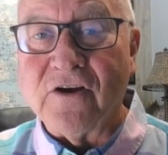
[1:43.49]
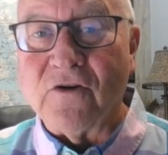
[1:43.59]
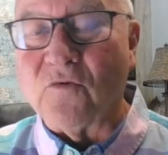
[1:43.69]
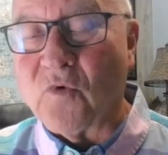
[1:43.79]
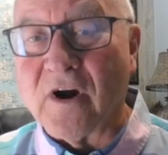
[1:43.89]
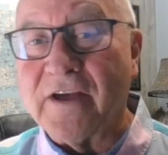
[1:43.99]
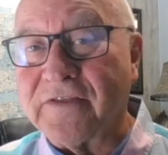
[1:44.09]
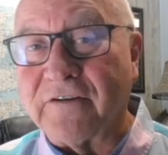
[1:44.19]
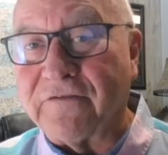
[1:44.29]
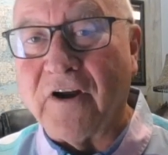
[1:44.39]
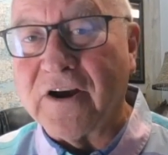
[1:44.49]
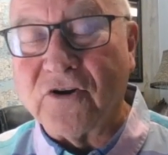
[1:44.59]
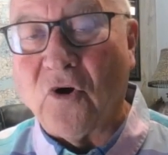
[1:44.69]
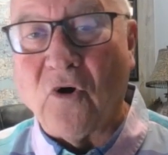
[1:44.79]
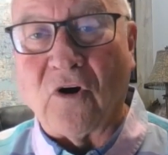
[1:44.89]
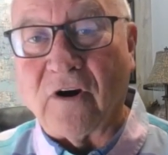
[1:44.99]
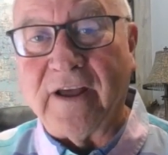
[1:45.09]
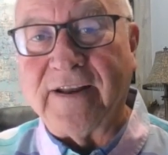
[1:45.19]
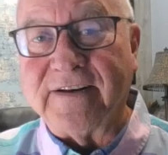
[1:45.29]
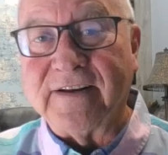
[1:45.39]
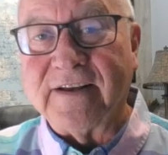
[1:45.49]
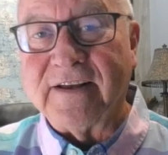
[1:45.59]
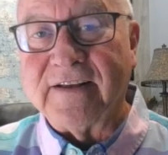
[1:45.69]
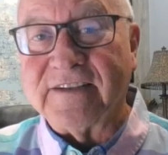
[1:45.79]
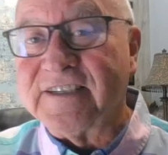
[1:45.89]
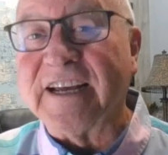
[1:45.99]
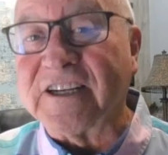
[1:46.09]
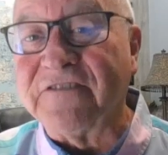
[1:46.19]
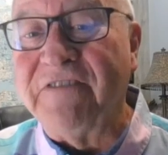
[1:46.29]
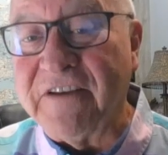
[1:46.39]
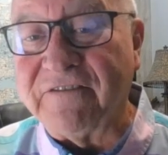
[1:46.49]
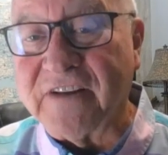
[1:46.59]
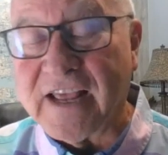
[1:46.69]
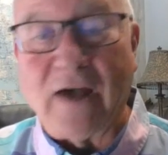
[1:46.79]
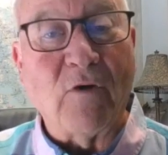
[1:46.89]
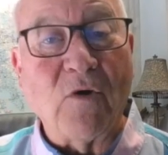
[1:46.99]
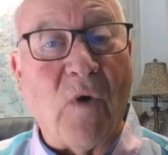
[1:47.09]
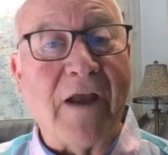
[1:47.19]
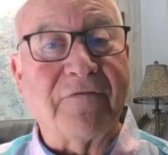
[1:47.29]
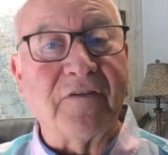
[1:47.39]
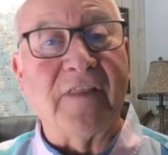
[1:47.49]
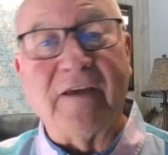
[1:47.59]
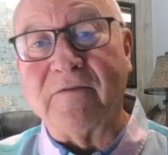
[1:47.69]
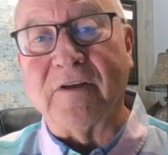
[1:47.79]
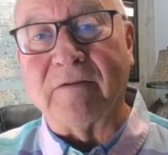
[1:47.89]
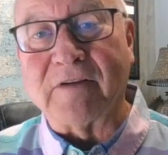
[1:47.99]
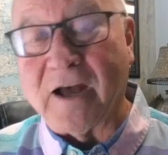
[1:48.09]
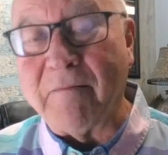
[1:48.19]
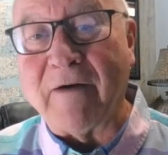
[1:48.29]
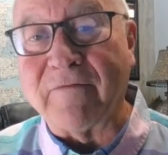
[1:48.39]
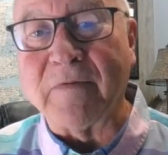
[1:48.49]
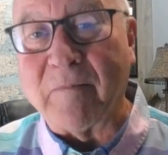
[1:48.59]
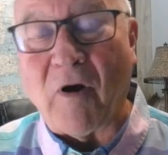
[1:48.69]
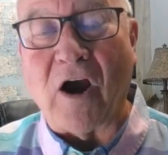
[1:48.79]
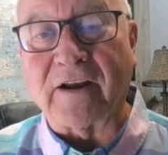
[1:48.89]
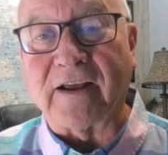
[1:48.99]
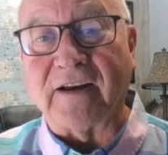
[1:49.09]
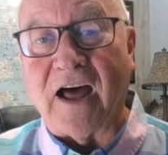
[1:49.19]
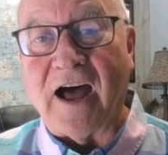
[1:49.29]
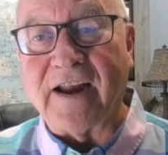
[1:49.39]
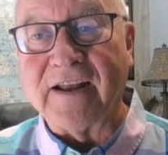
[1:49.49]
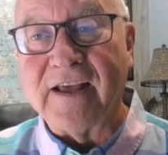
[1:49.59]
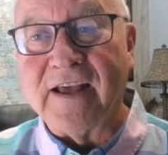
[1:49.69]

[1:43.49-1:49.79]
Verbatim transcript: we're at the front door at 6:50 and we wait for them to come up from the parking lot